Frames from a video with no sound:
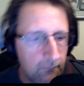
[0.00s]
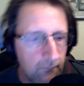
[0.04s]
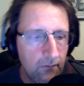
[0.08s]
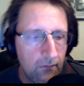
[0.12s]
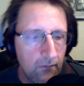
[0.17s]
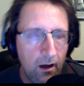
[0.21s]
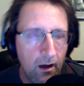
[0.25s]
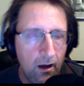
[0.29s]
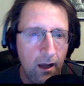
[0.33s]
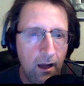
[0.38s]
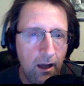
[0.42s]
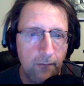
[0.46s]

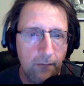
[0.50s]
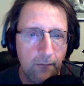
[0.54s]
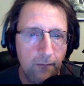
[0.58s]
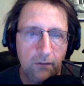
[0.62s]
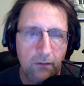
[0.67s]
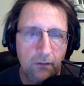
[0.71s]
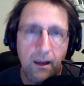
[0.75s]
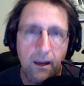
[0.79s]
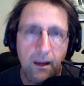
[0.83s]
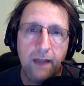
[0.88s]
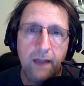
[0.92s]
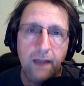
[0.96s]
am
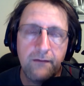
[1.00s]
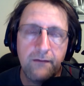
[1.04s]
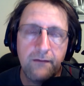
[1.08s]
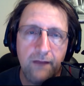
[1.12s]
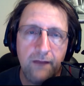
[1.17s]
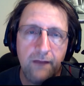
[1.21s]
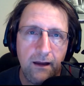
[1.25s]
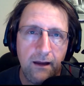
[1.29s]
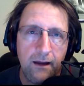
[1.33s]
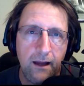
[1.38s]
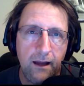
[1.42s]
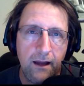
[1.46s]
glad that
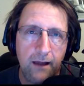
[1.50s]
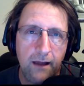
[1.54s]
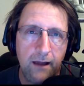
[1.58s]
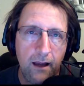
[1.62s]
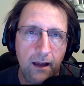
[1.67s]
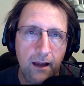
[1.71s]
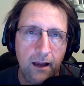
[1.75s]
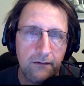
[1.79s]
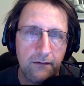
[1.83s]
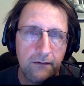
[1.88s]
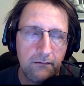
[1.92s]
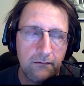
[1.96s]
I
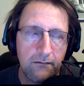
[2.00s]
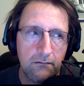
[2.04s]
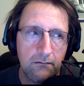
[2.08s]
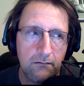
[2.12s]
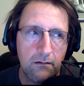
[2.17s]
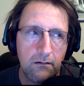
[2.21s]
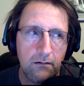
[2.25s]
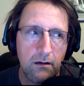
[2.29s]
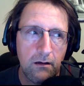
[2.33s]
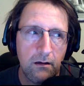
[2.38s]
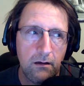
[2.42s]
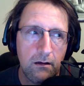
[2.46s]
got
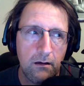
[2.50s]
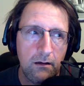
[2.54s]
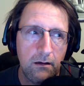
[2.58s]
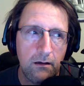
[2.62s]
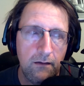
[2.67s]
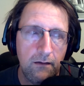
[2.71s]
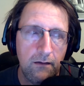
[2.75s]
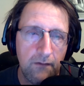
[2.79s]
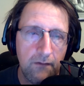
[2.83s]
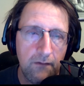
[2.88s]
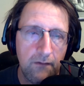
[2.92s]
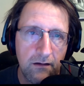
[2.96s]

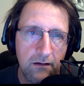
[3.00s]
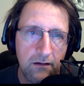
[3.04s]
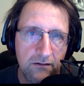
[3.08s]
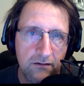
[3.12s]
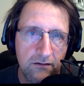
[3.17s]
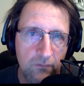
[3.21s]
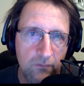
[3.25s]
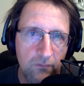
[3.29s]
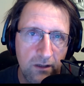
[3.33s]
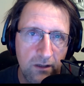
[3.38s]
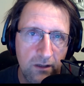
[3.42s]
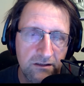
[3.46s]
in the
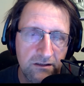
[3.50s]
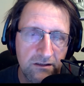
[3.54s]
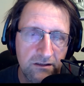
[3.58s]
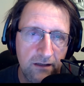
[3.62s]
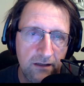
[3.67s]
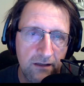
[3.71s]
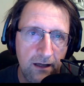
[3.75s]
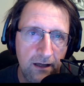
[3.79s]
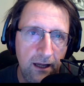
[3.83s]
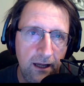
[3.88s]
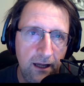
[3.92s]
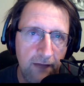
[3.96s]
situation that I
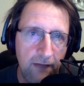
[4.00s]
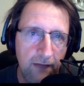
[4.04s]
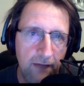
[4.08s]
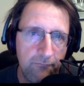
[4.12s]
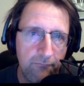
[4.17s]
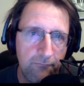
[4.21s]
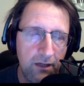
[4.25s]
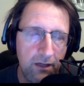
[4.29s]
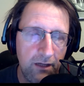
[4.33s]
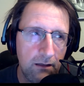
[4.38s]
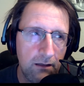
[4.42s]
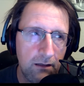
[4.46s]
have
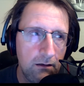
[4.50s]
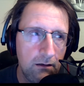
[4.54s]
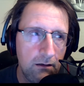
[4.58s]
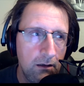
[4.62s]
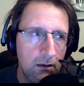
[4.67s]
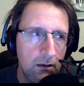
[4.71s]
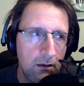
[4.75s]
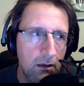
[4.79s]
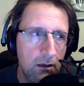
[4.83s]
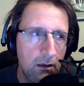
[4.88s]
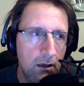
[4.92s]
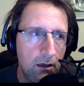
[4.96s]
been.
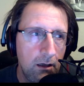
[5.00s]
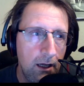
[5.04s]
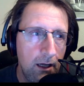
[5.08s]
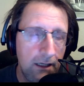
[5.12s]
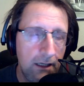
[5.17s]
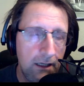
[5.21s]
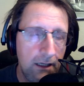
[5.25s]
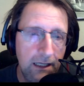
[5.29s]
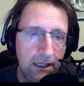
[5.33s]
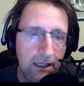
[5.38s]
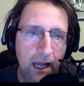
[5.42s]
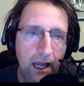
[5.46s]
And
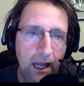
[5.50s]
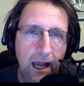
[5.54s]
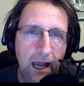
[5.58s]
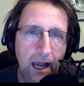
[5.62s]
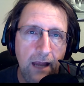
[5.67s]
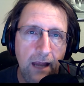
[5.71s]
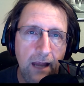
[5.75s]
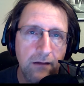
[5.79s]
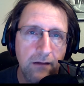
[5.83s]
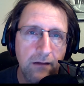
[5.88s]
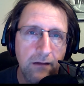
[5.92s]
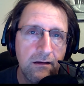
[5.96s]
He
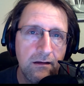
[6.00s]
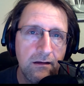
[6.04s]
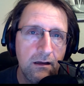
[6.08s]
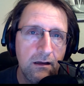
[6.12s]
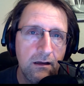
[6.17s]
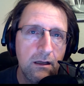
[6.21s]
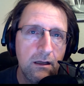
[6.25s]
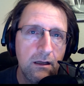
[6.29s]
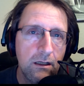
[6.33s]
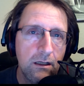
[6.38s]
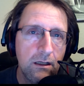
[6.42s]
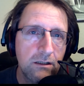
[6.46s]
has
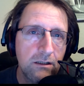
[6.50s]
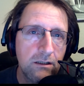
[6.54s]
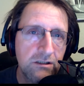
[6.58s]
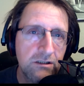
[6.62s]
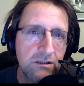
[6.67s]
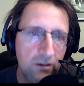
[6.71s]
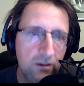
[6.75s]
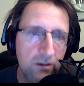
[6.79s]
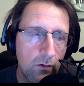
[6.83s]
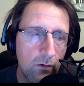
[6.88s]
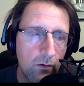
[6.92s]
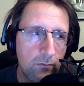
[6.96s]

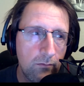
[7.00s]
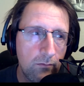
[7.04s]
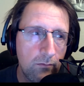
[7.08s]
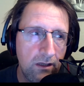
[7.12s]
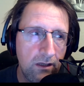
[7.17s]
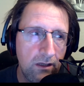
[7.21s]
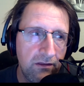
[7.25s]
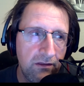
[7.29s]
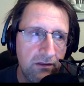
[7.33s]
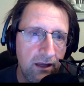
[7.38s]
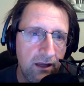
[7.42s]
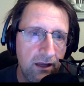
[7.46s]
shown me
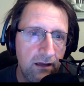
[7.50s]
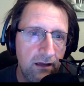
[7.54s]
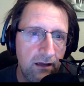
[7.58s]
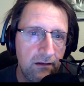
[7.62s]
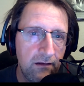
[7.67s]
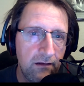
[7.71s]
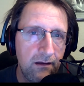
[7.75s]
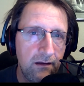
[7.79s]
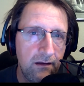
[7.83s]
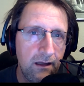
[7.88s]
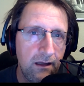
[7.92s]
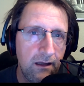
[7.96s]
things
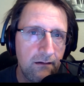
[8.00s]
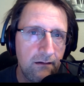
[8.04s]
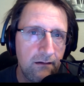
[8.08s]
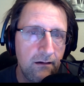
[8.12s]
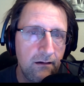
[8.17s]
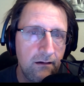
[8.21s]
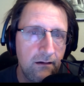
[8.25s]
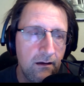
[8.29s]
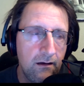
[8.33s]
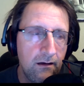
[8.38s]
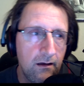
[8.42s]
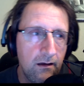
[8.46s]
that
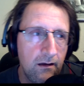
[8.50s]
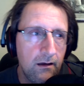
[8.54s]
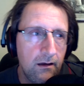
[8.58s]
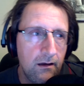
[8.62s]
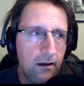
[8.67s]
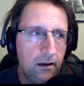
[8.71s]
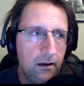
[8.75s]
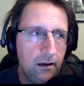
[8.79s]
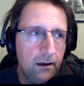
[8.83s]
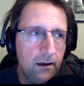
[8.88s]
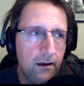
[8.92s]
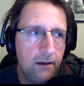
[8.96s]

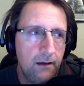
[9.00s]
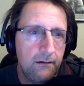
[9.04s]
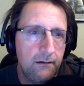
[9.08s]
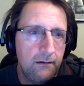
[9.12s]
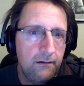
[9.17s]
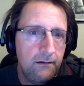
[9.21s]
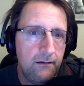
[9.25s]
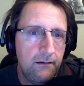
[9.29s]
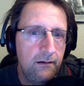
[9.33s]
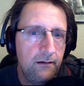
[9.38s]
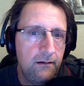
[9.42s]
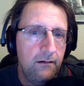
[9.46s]

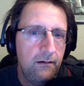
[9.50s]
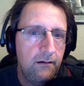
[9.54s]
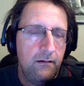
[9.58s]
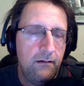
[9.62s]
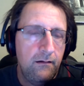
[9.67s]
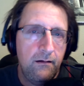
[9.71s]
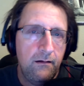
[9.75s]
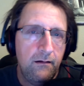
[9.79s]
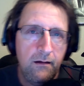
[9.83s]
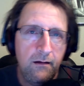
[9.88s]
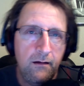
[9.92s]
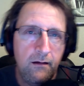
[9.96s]

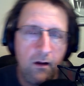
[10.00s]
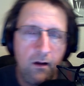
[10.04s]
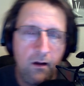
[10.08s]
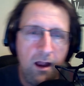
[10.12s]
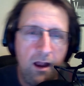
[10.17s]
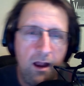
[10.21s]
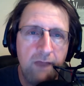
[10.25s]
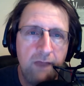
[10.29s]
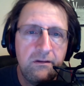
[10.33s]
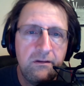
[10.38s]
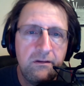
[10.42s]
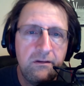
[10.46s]

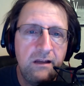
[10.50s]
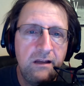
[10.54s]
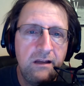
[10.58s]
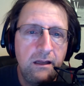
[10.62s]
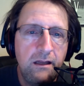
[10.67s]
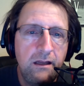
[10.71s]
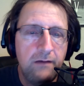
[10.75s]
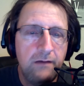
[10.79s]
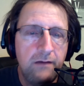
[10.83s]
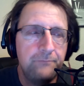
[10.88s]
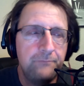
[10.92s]
I've seen